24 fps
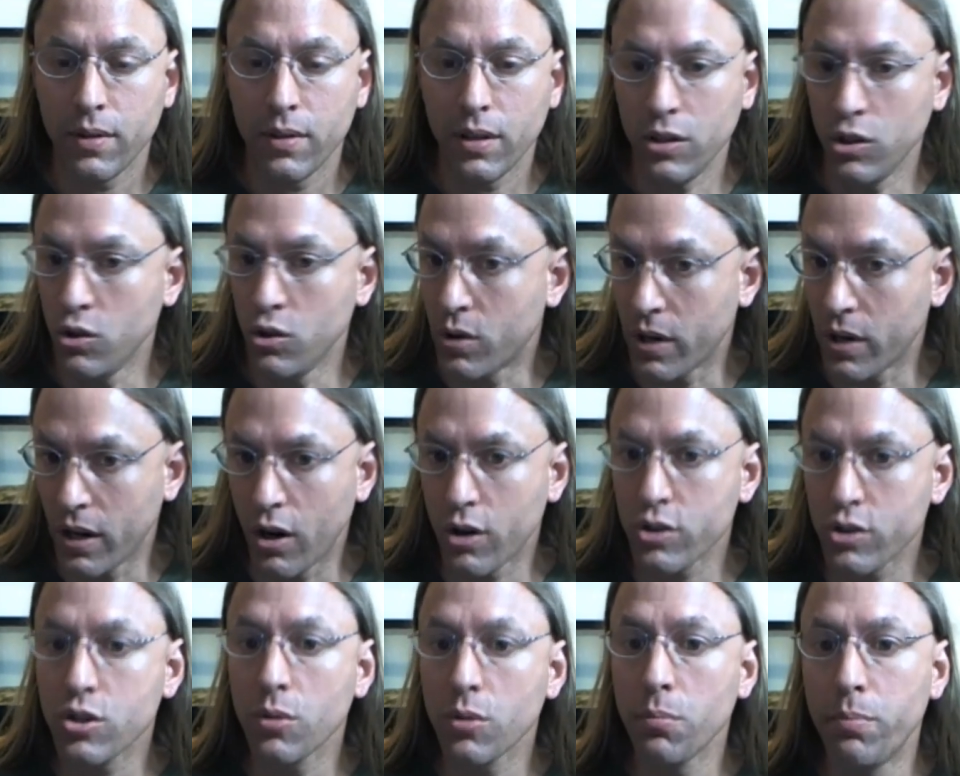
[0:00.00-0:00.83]
You can
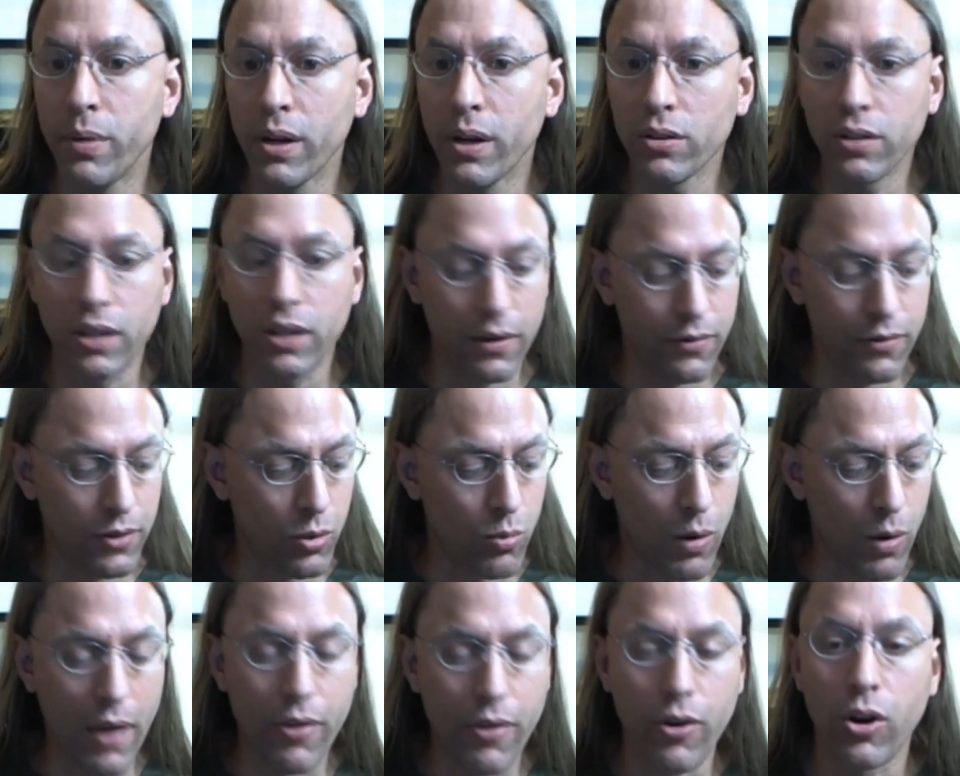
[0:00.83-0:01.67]
also build it if you'd
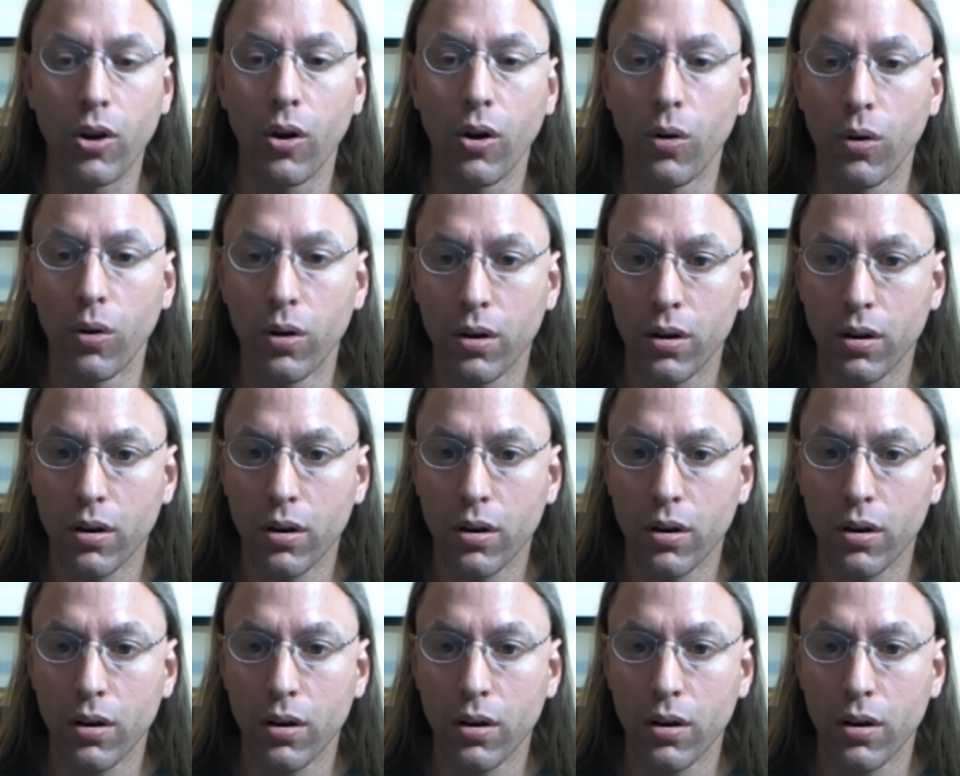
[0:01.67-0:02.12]
rather go...